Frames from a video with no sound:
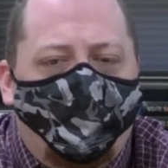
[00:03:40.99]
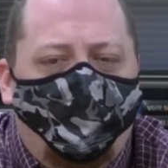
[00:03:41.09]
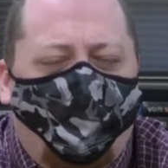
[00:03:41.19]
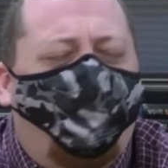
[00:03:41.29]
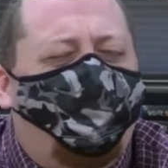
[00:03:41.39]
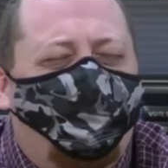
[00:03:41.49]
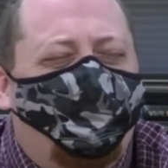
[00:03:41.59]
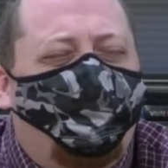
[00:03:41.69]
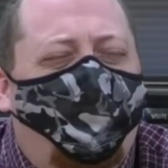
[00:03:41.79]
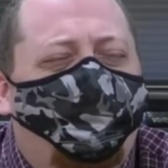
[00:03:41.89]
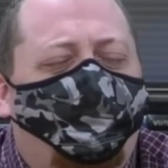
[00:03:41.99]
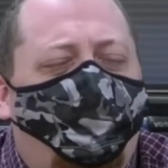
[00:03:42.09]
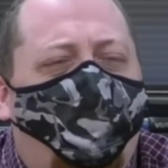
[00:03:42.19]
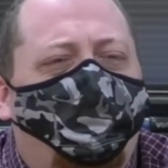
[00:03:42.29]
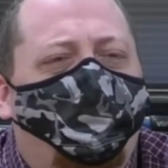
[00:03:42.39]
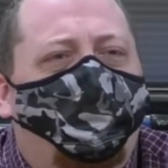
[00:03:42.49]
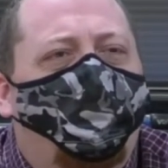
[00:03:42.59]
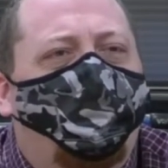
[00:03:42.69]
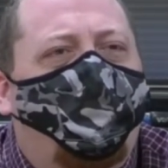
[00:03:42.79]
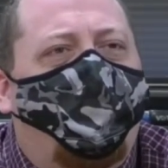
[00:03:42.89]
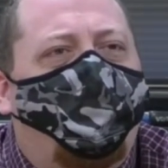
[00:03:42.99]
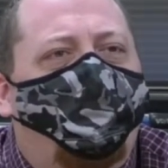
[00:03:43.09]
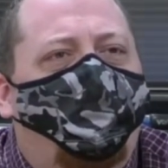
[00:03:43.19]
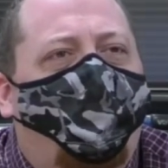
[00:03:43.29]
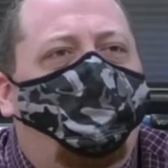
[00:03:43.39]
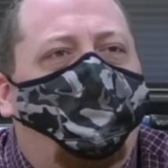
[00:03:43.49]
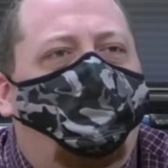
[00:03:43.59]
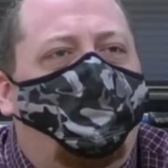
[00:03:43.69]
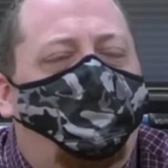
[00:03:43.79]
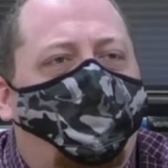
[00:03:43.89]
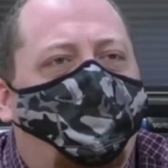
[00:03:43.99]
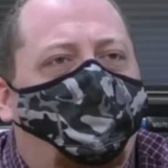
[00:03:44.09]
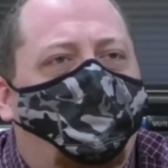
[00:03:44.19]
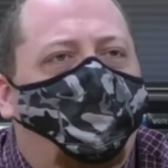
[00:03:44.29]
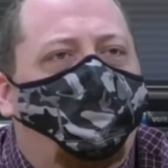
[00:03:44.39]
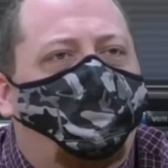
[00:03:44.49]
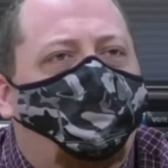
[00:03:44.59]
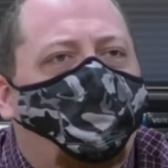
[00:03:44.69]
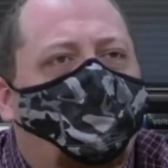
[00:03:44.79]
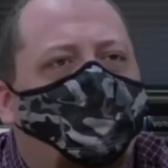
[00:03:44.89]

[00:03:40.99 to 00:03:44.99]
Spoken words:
Yeah, that's probably the one that I find myself playing the most.